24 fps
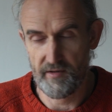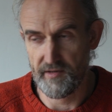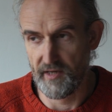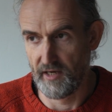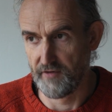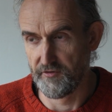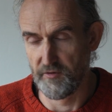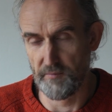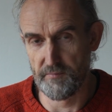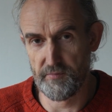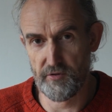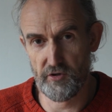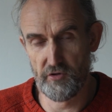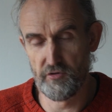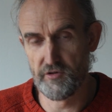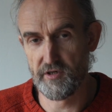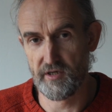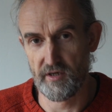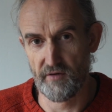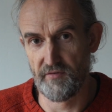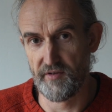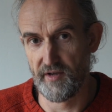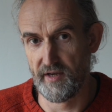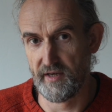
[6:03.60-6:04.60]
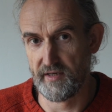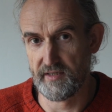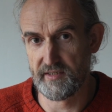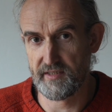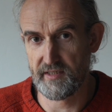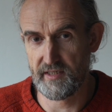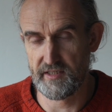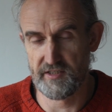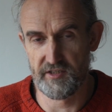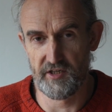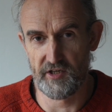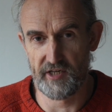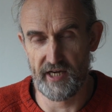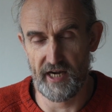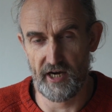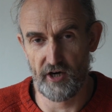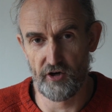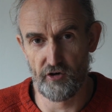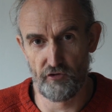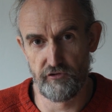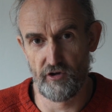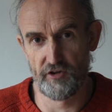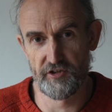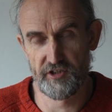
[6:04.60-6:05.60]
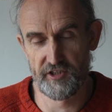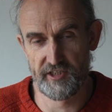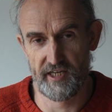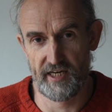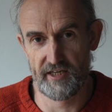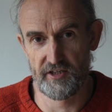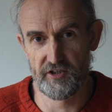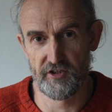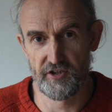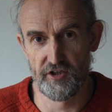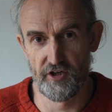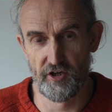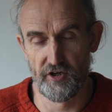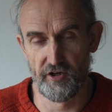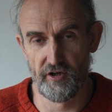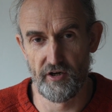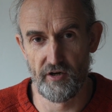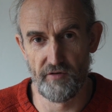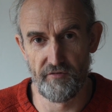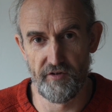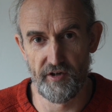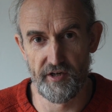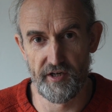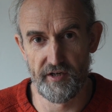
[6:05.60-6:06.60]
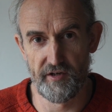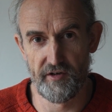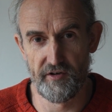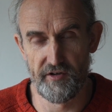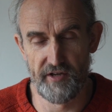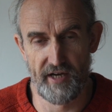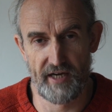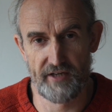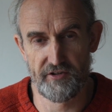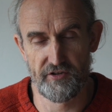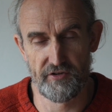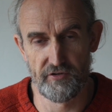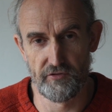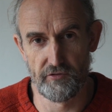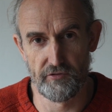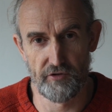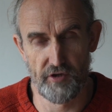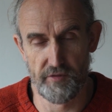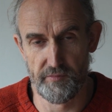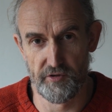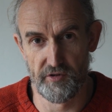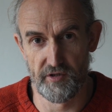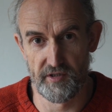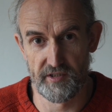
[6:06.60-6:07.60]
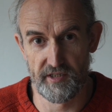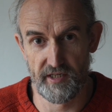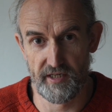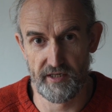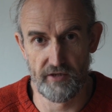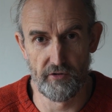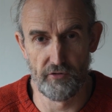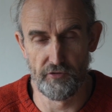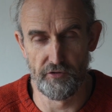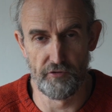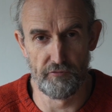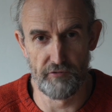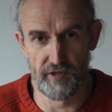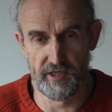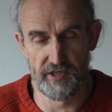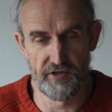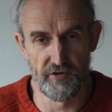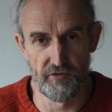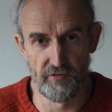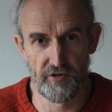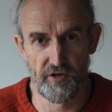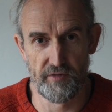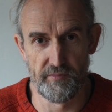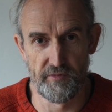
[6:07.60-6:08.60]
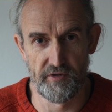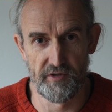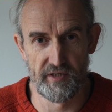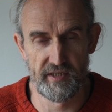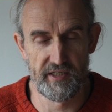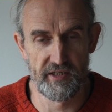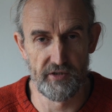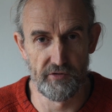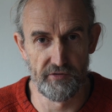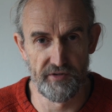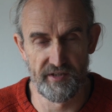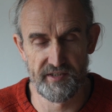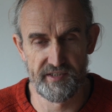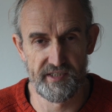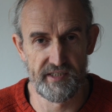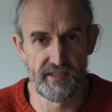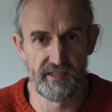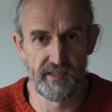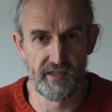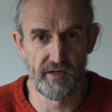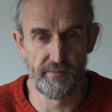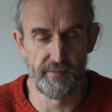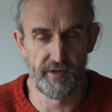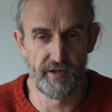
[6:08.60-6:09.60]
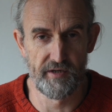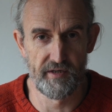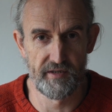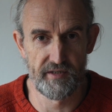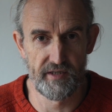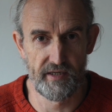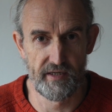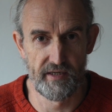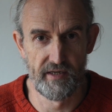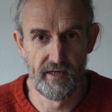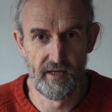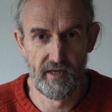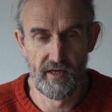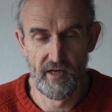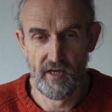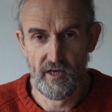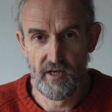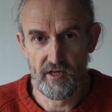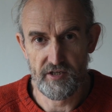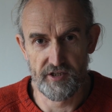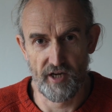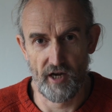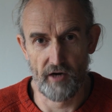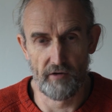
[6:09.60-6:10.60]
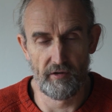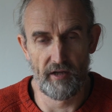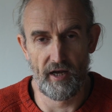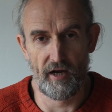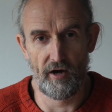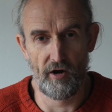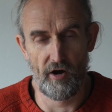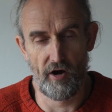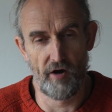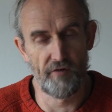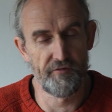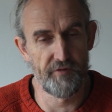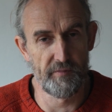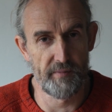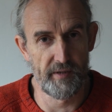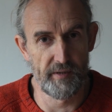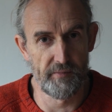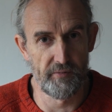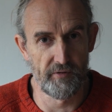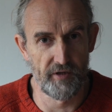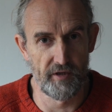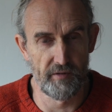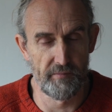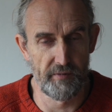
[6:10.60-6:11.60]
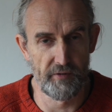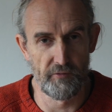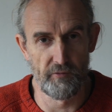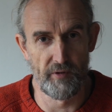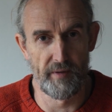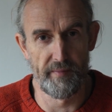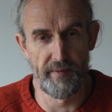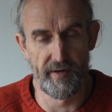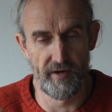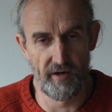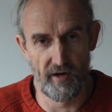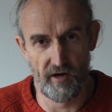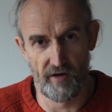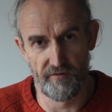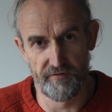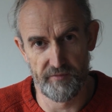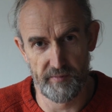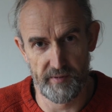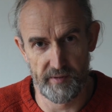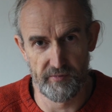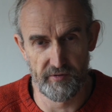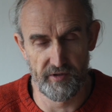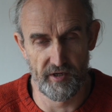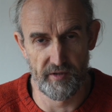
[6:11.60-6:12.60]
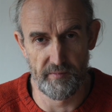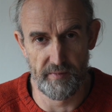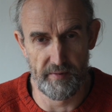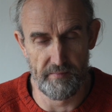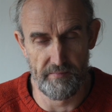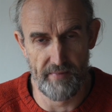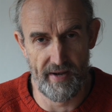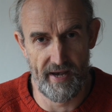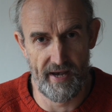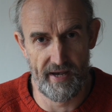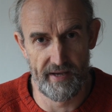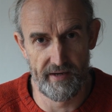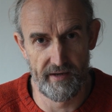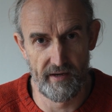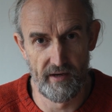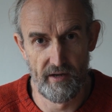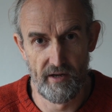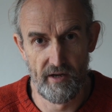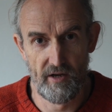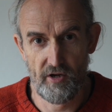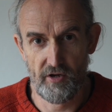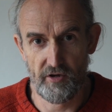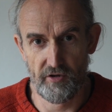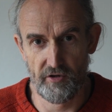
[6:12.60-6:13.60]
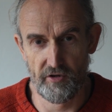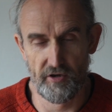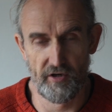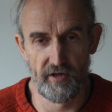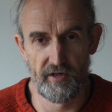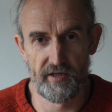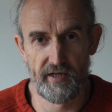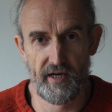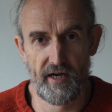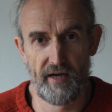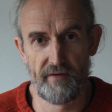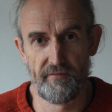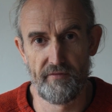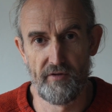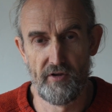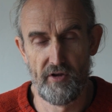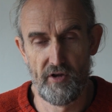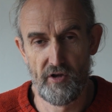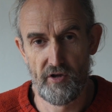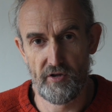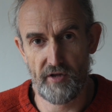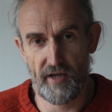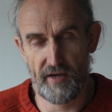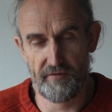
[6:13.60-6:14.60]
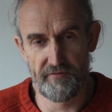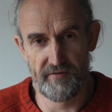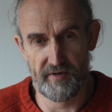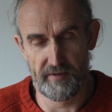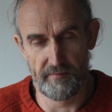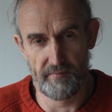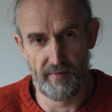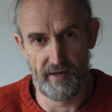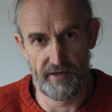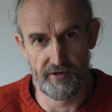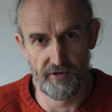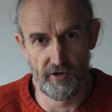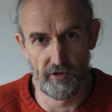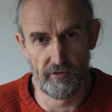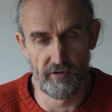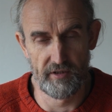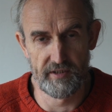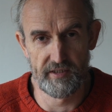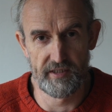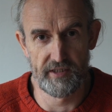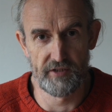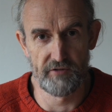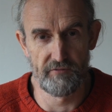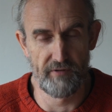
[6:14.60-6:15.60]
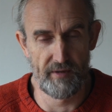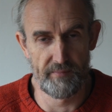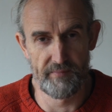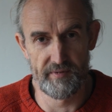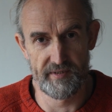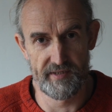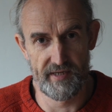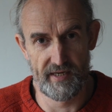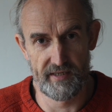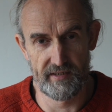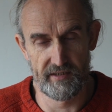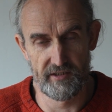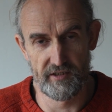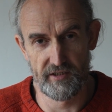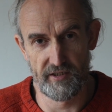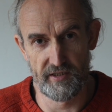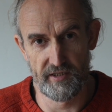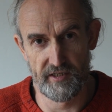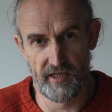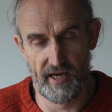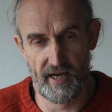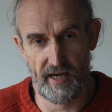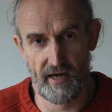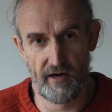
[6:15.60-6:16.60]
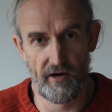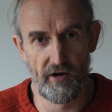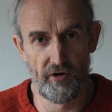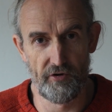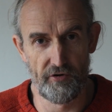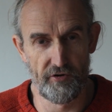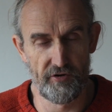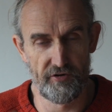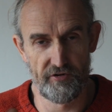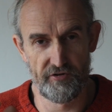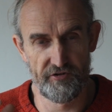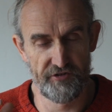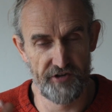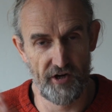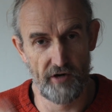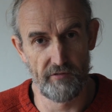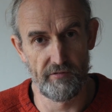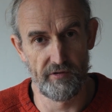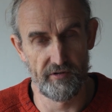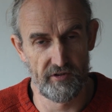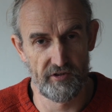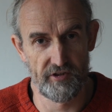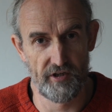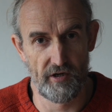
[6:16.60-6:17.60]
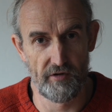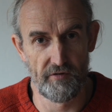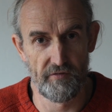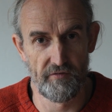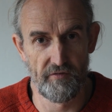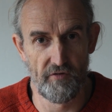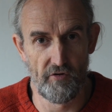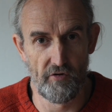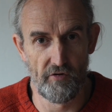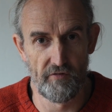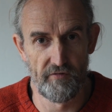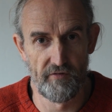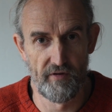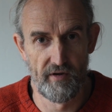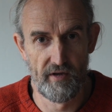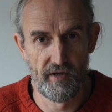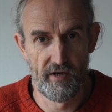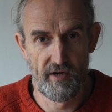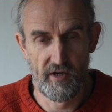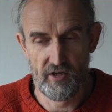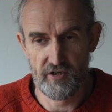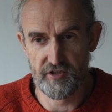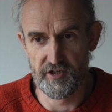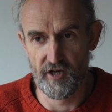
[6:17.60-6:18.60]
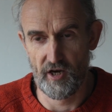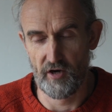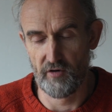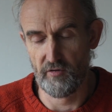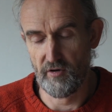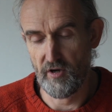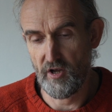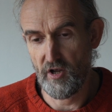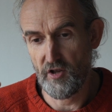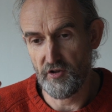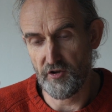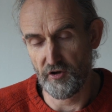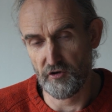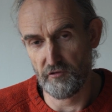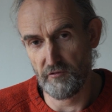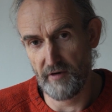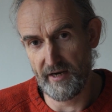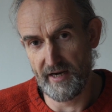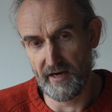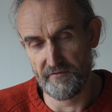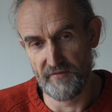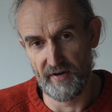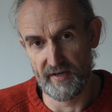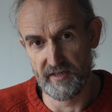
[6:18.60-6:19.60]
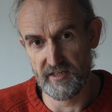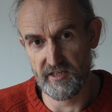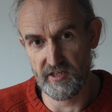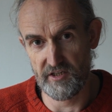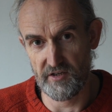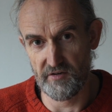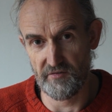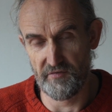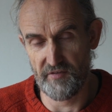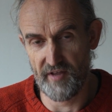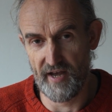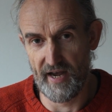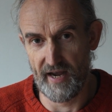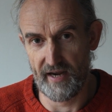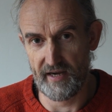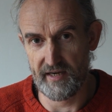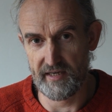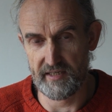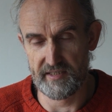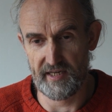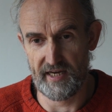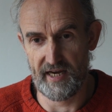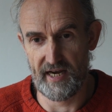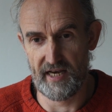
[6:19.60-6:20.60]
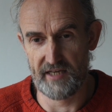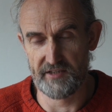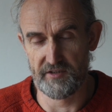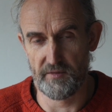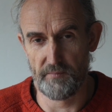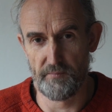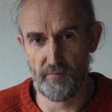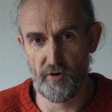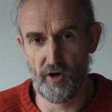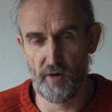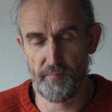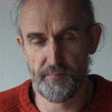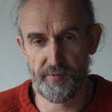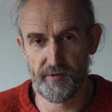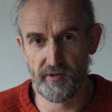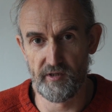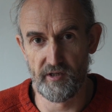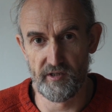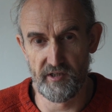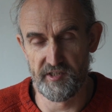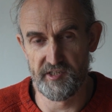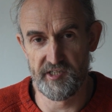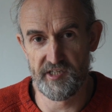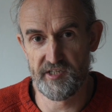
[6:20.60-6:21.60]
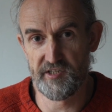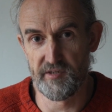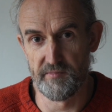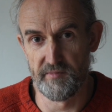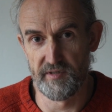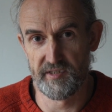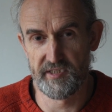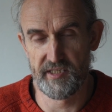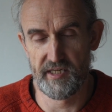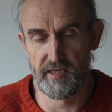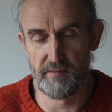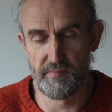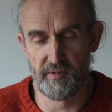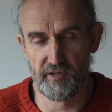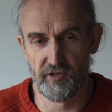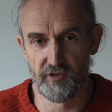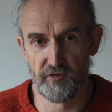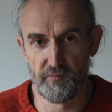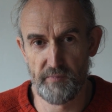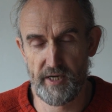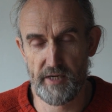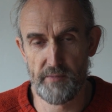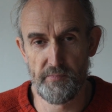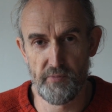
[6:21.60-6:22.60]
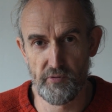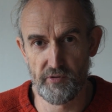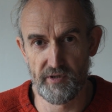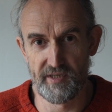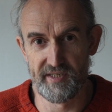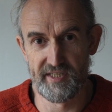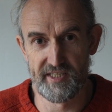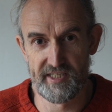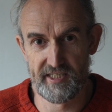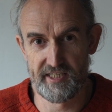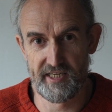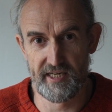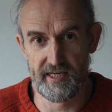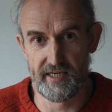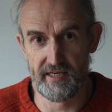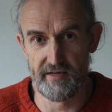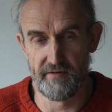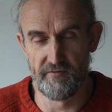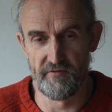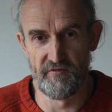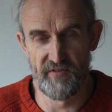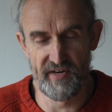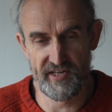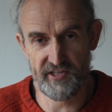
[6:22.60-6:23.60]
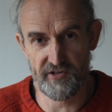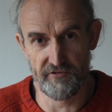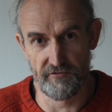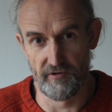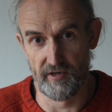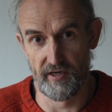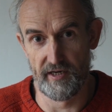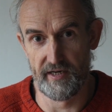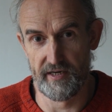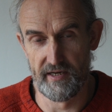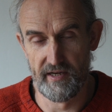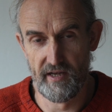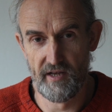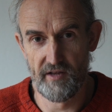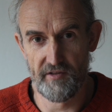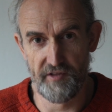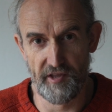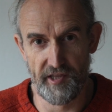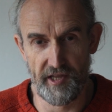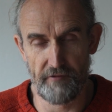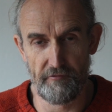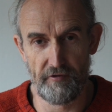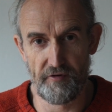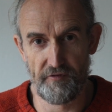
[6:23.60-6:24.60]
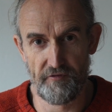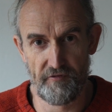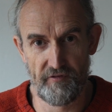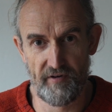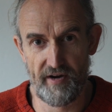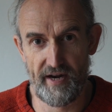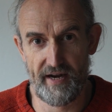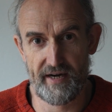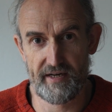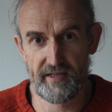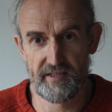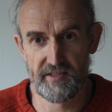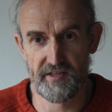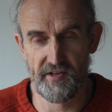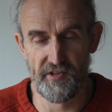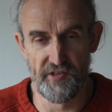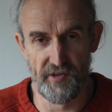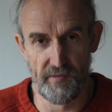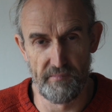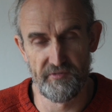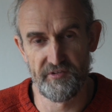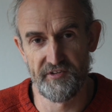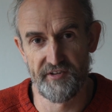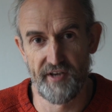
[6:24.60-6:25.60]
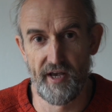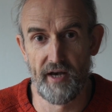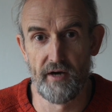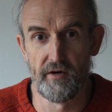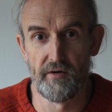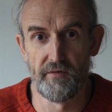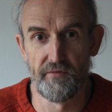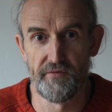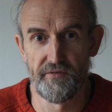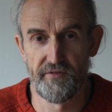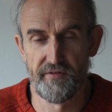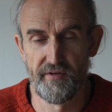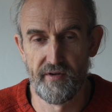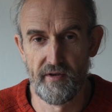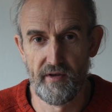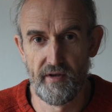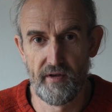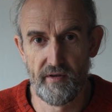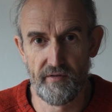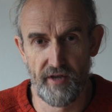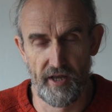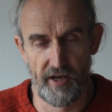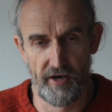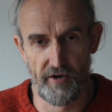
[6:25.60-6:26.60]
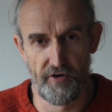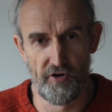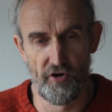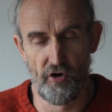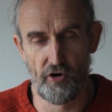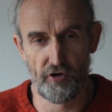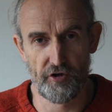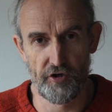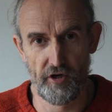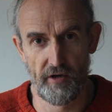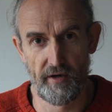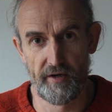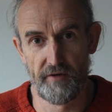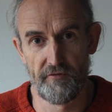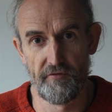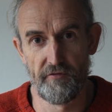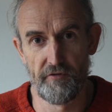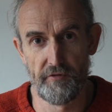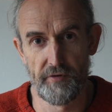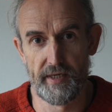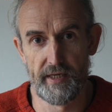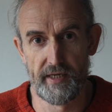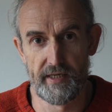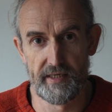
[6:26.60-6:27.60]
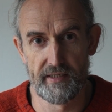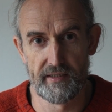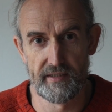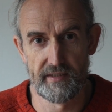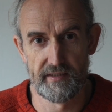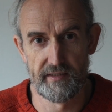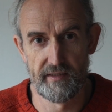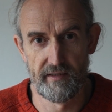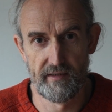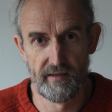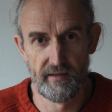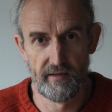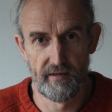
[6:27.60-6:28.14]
Now, the beauty of this is you get a cross-section of the national community or the regional community or the city community. So like half the people are going to be women, half the people are going to be men. You're going to have ethnic minorities represented there and so on and so forth. So the great advantage of that is it has a popular legitimacy because people can see viscerally that it reflects themselves. They're not going through elites.